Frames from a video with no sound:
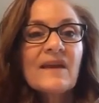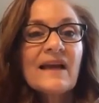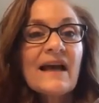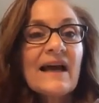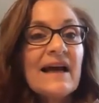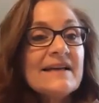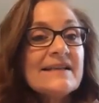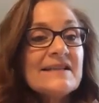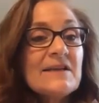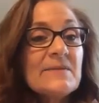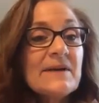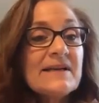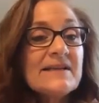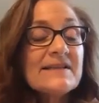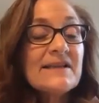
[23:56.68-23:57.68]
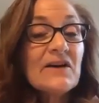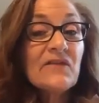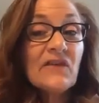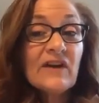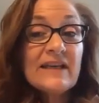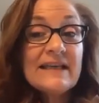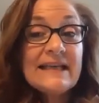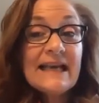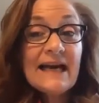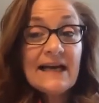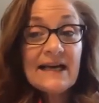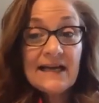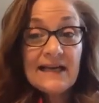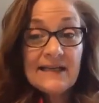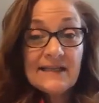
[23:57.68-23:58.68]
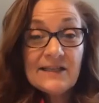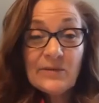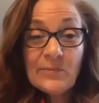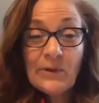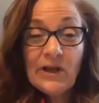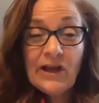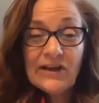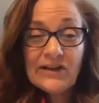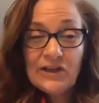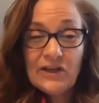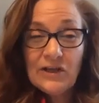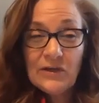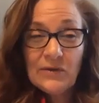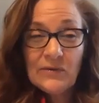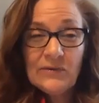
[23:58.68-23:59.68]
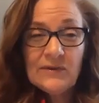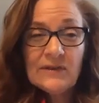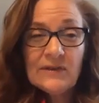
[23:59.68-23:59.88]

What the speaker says: I see myself on 9 to block you.